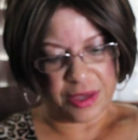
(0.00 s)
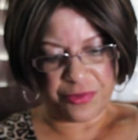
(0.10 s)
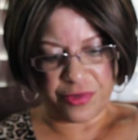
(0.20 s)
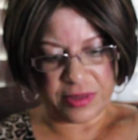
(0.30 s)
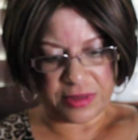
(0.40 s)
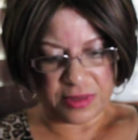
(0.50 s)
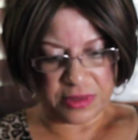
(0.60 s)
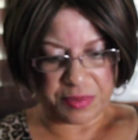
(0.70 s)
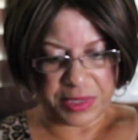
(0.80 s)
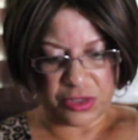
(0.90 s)
like for
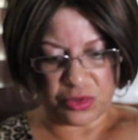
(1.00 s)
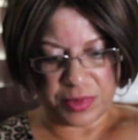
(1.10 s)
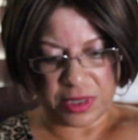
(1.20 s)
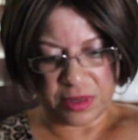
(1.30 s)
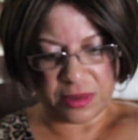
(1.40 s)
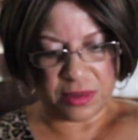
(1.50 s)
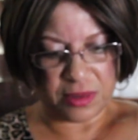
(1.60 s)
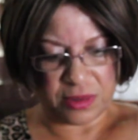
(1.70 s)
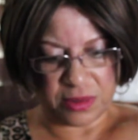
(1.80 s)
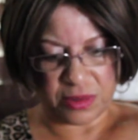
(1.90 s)
instance, Benjamin
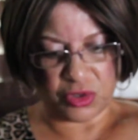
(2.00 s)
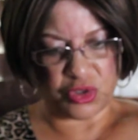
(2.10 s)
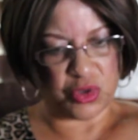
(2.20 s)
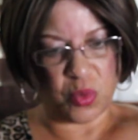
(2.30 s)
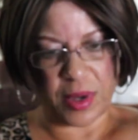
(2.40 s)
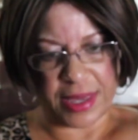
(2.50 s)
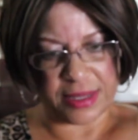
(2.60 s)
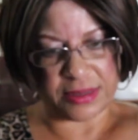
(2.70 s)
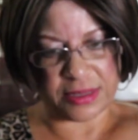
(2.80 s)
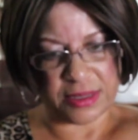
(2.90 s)

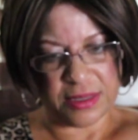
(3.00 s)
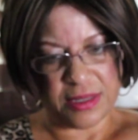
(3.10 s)
Jewett.